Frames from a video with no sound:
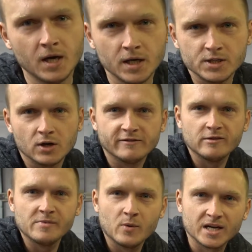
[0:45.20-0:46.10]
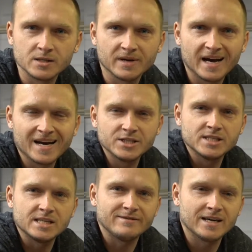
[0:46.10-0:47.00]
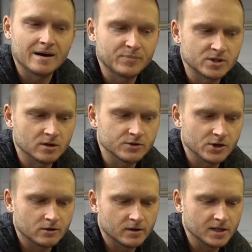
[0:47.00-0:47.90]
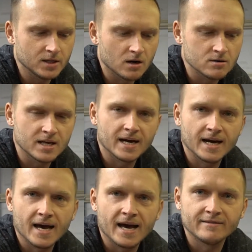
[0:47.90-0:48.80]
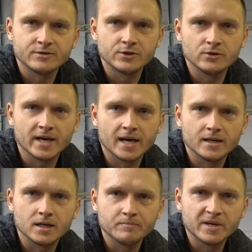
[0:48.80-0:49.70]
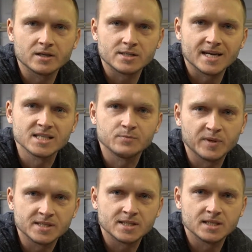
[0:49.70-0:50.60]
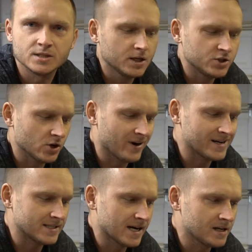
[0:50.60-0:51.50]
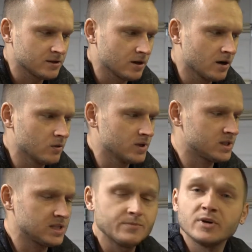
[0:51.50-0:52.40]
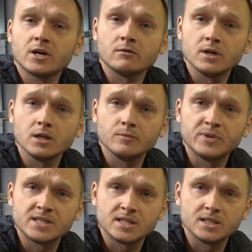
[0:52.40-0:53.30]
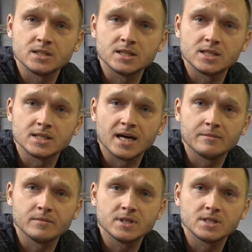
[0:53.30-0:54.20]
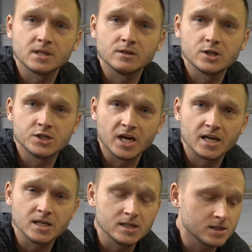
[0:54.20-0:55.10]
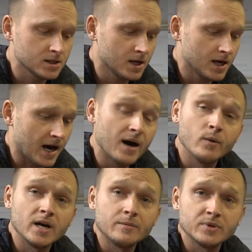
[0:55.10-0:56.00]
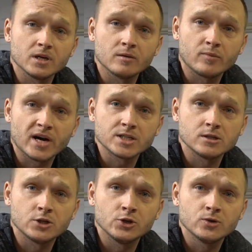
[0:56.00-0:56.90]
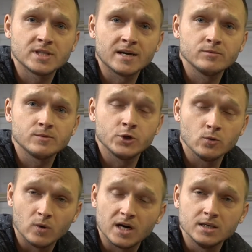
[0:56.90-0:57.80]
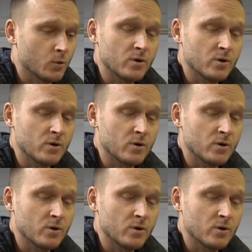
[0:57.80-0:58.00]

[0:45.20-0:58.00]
So if you've been watching my IGTV episodes, you already know that I have to get bigger size pistons. So I decided to go with CP Carrillo pistons this time instead of the JEs. I went up in the compression to 10:1.